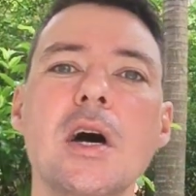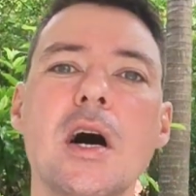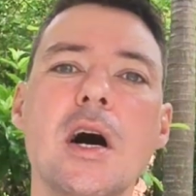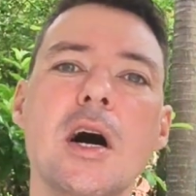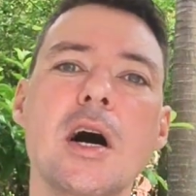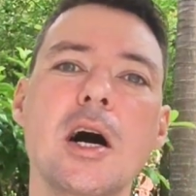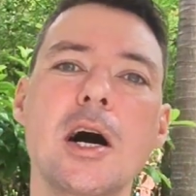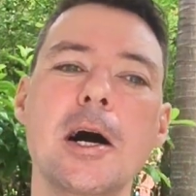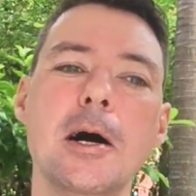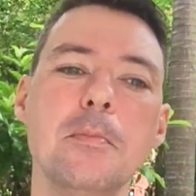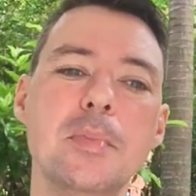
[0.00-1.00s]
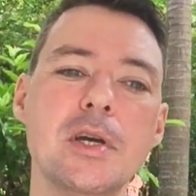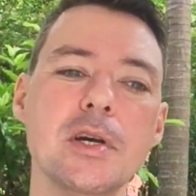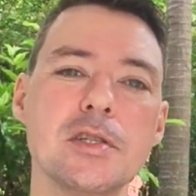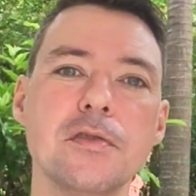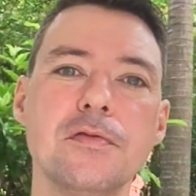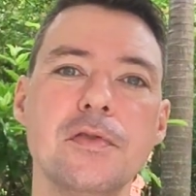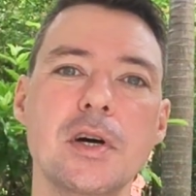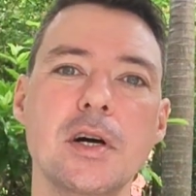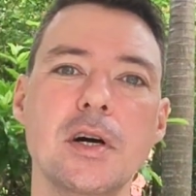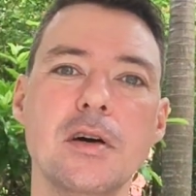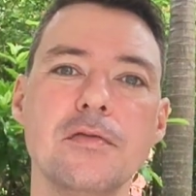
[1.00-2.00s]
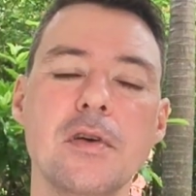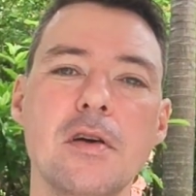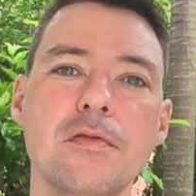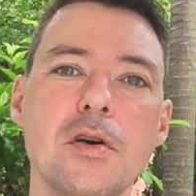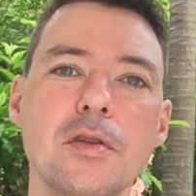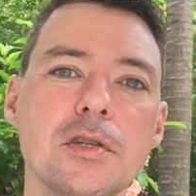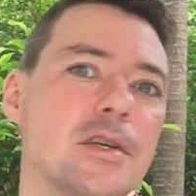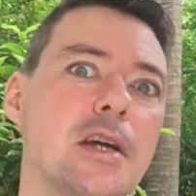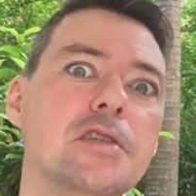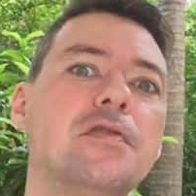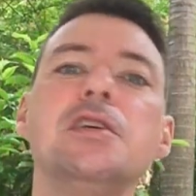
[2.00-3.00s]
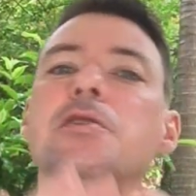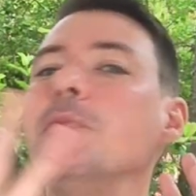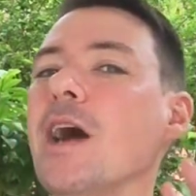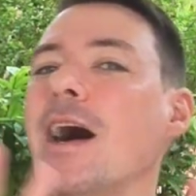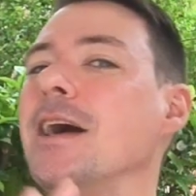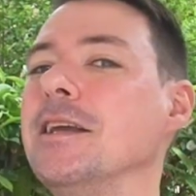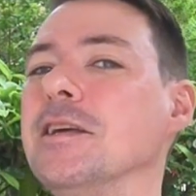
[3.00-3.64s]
Because of all the science fiction behind it, you